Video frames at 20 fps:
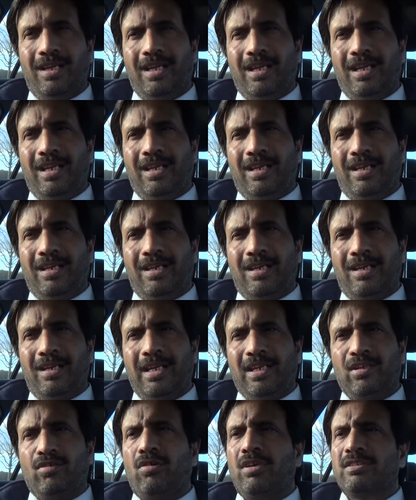And
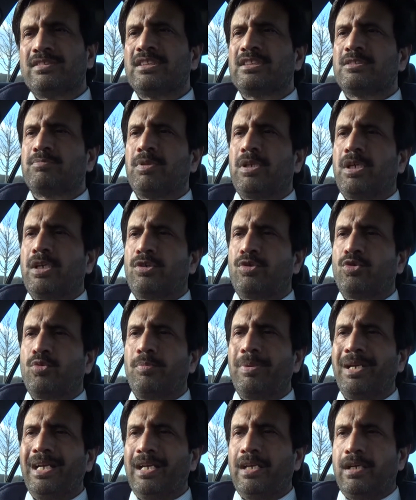it causes blood to
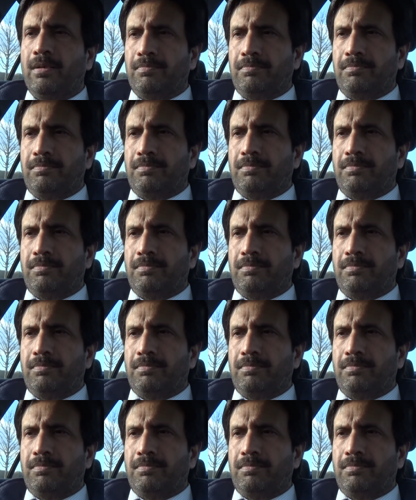build up